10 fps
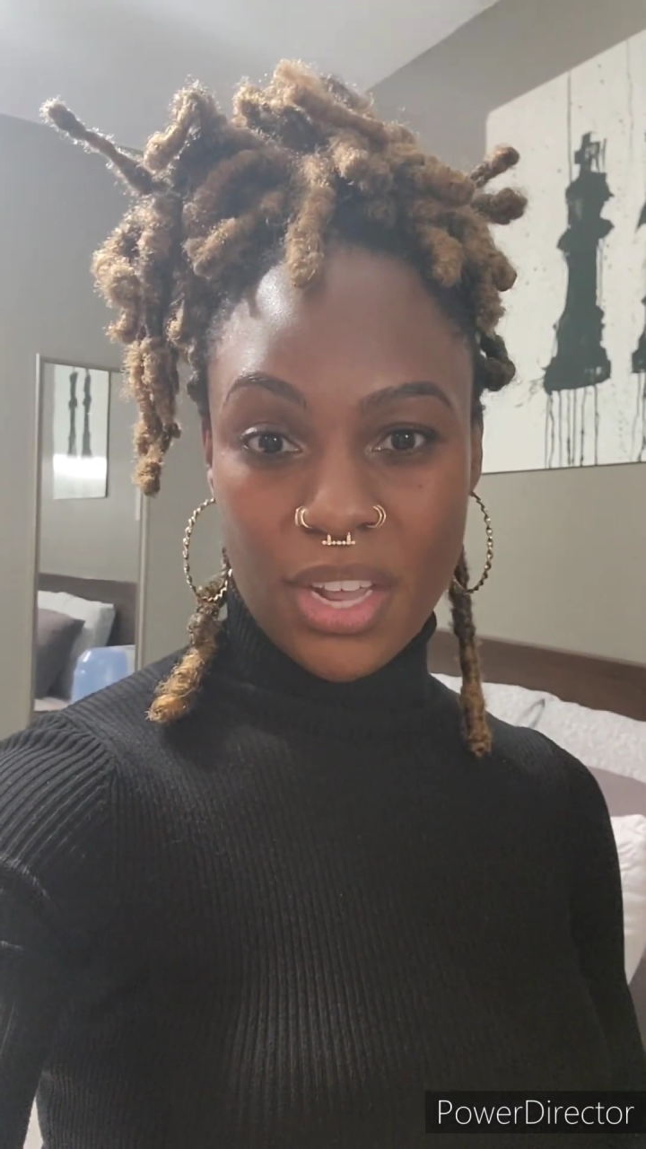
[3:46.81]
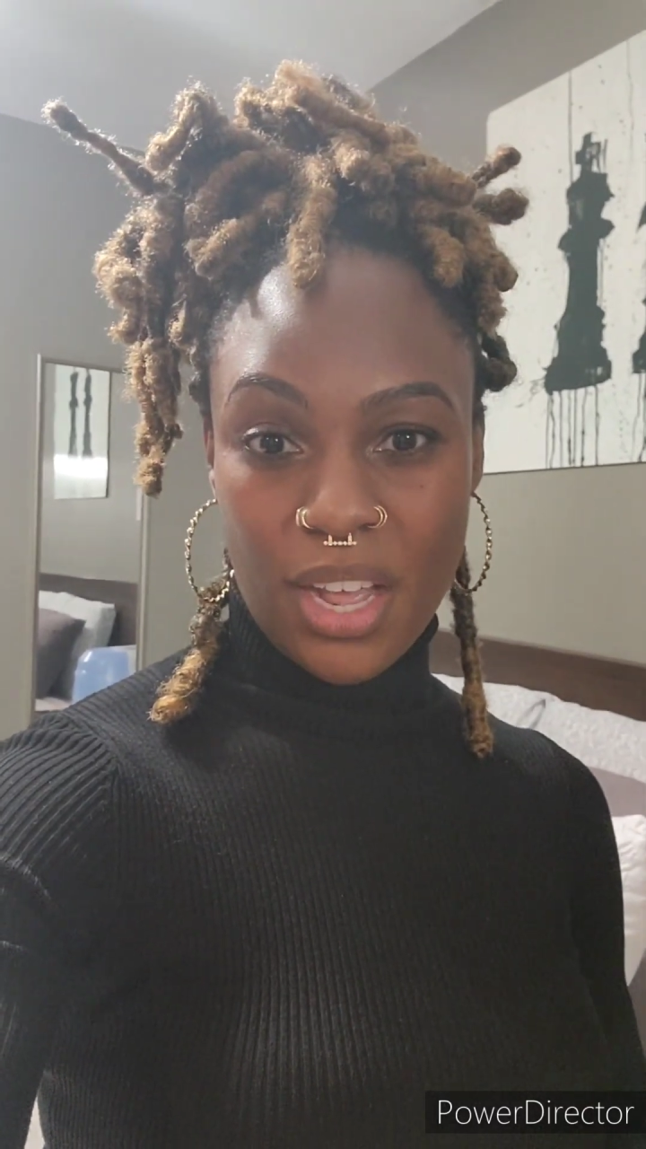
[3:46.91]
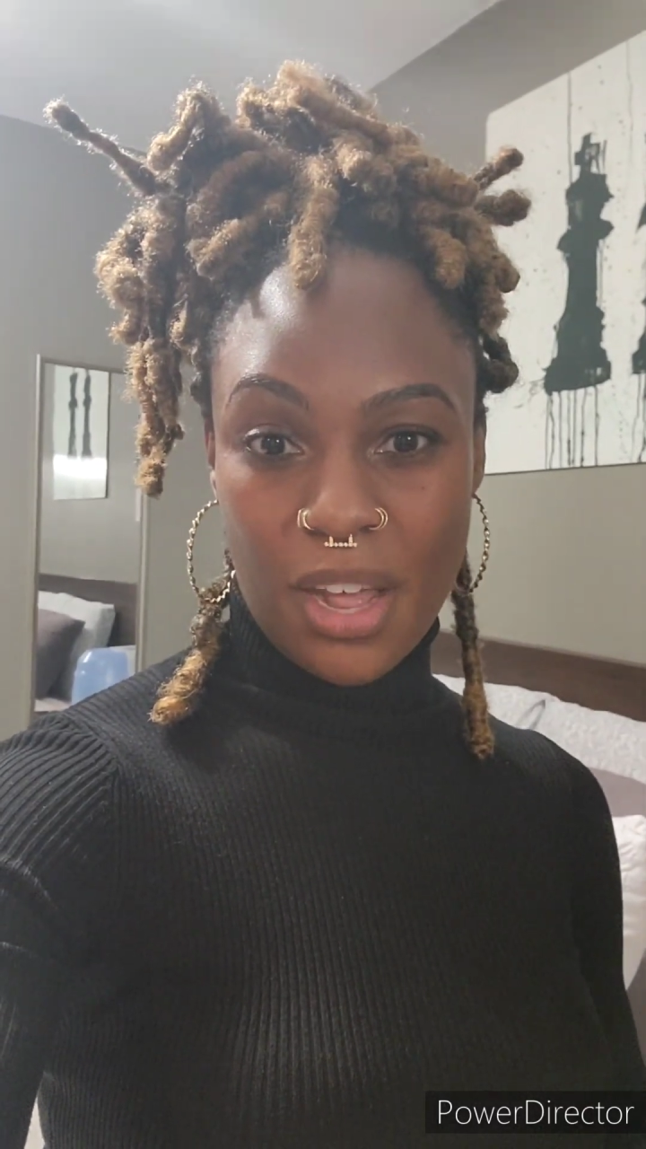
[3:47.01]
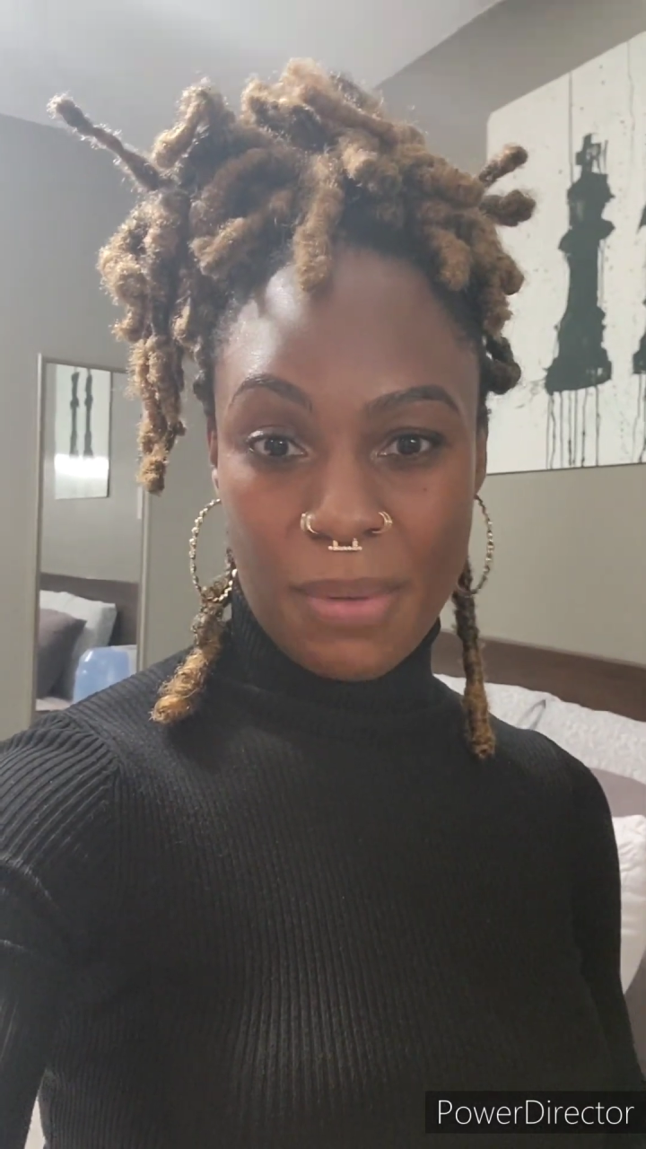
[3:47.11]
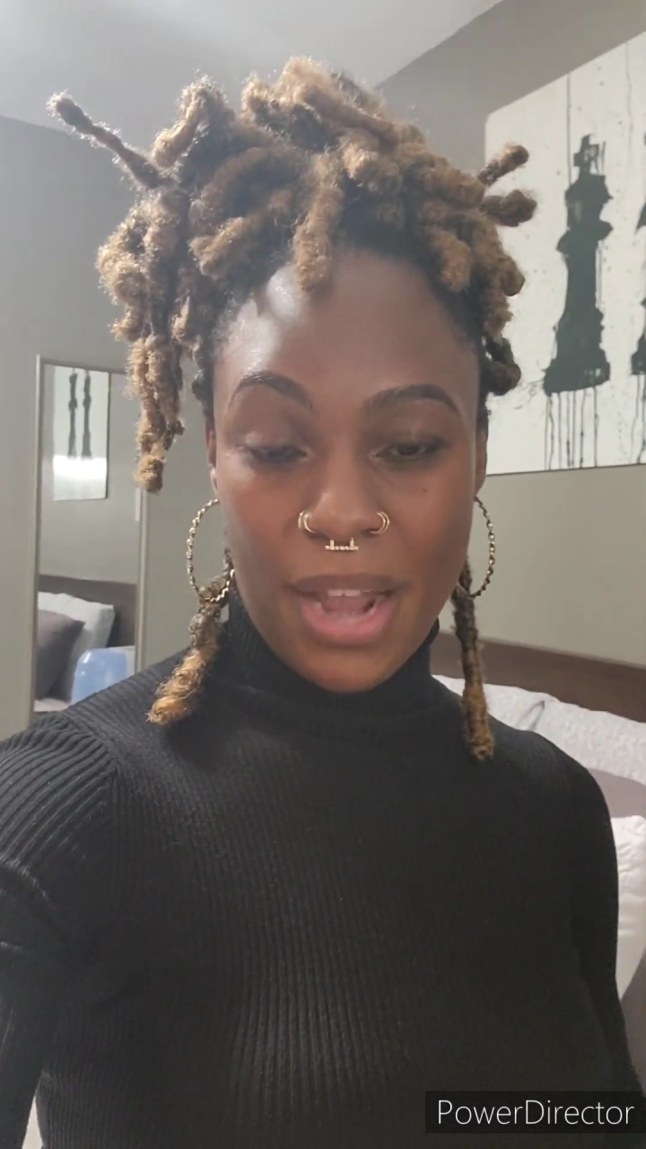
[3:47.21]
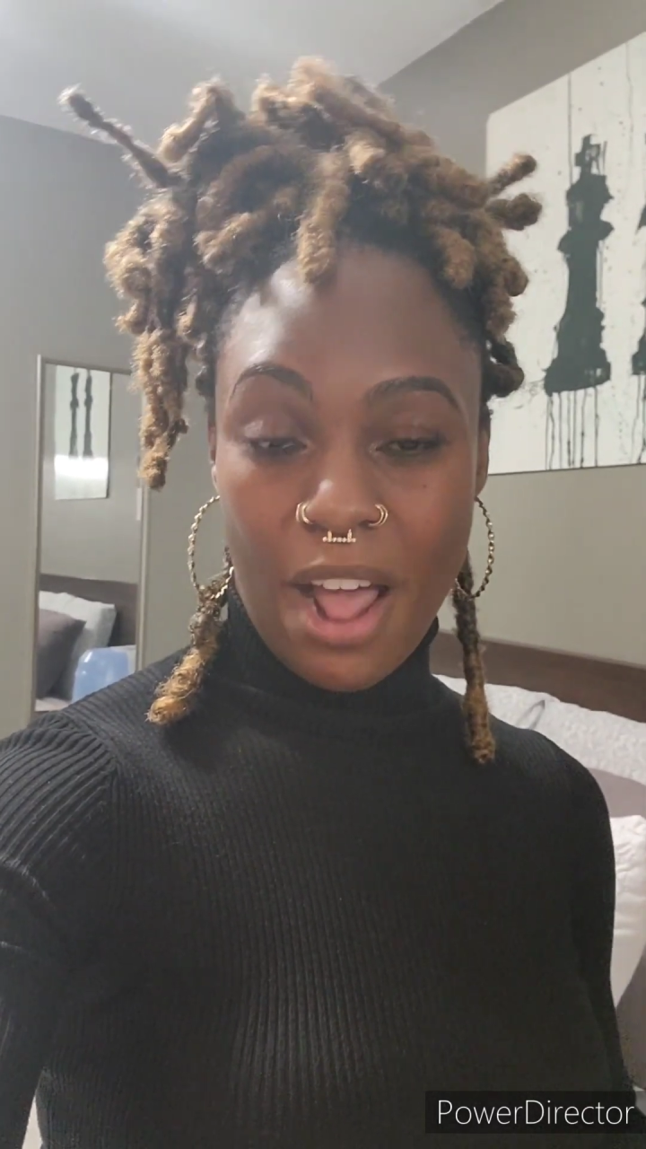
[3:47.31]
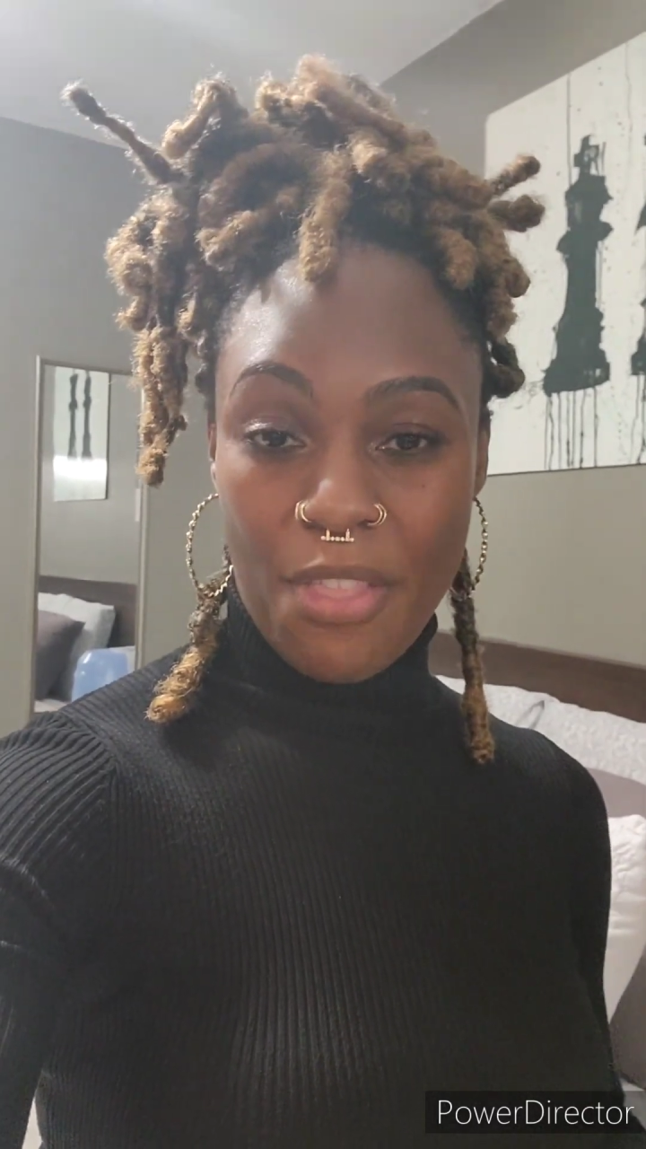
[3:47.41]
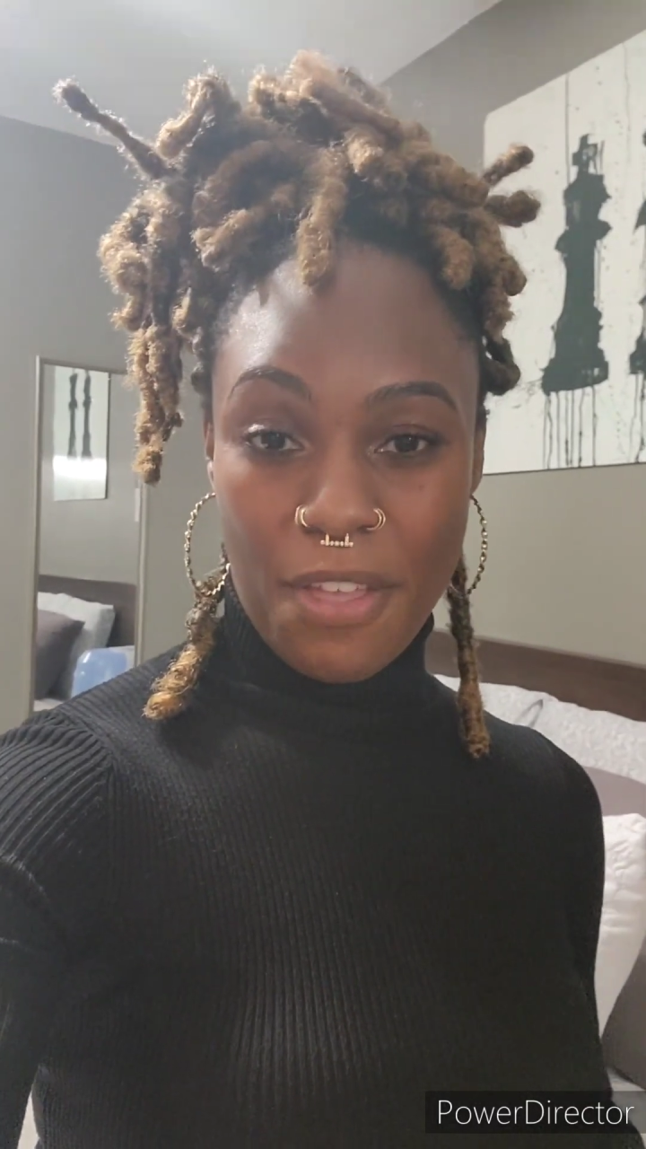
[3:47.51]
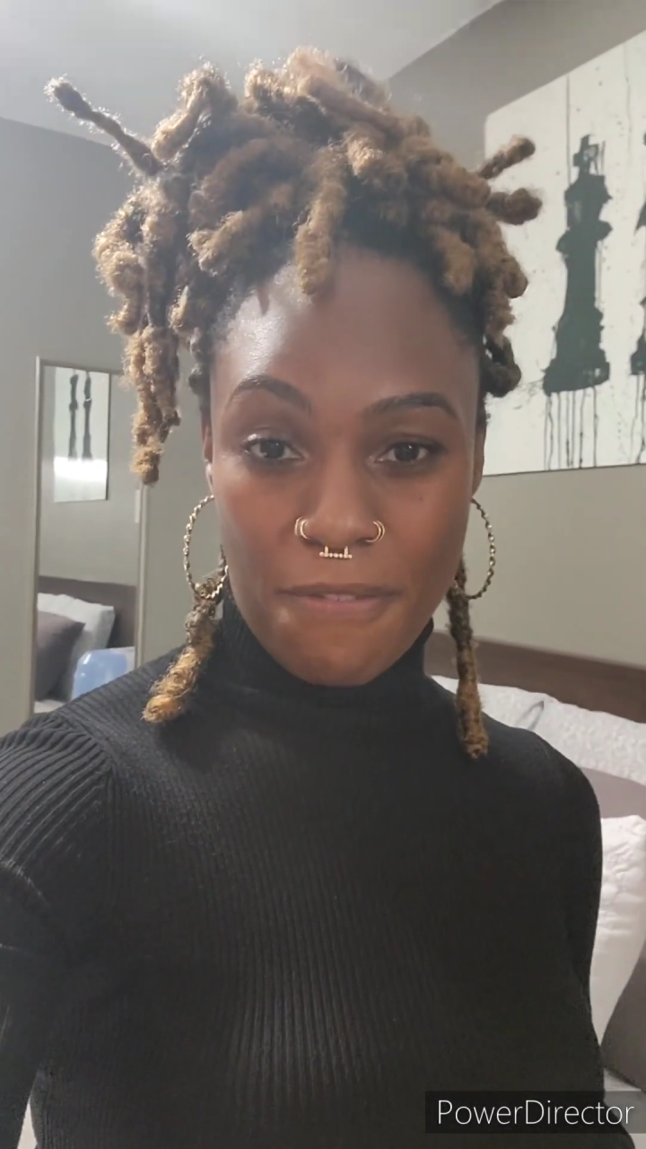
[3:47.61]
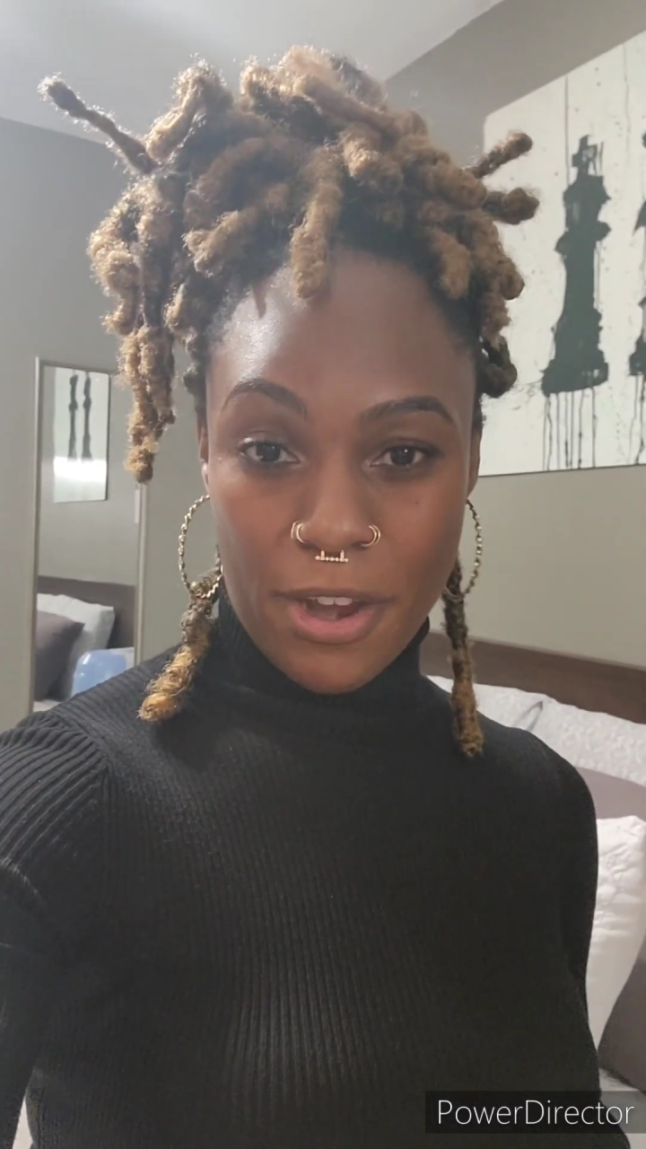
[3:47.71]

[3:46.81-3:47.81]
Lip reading: and how they